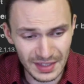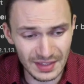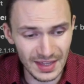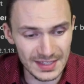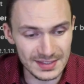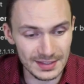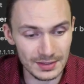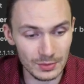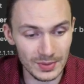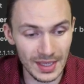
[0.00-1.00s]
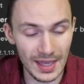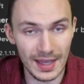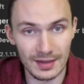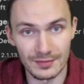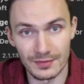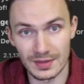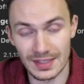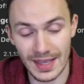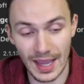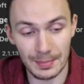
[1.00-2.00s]
And then lastly, we have
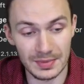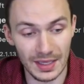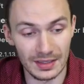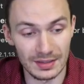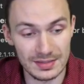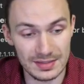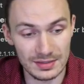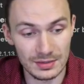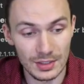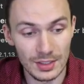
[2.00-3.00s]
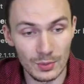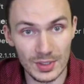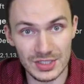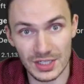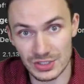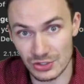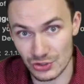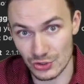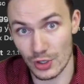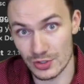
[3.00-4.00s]
the app.listen, which actually
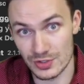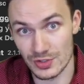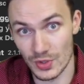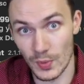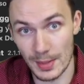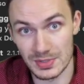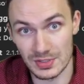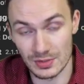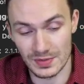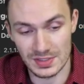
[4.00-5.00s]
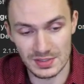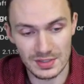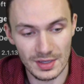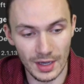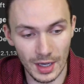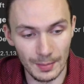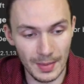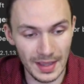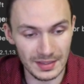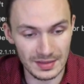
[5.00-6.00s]
starts the web service
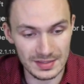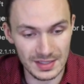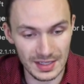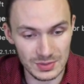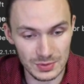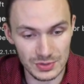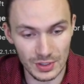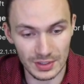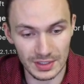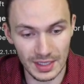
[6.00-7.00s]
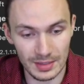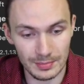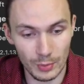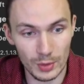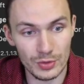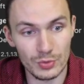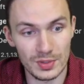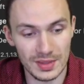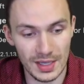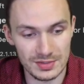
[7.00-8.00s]
up. And in this case, we're starting it at port
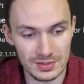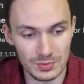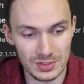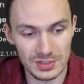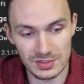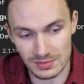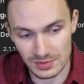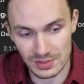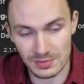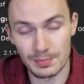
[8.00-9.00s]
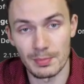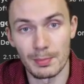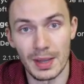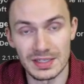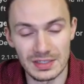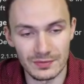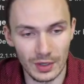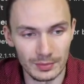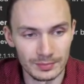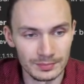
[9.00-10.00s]
3000, which is just by
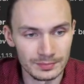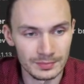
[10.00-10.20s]
default.